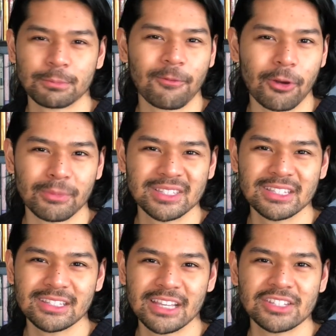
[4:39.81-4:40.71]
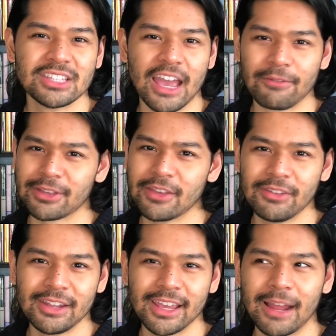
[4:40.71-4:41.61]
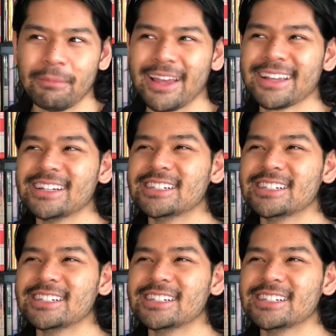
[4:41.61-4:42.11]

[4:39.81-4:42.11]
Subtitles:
performances that she's ever given, and I'm like,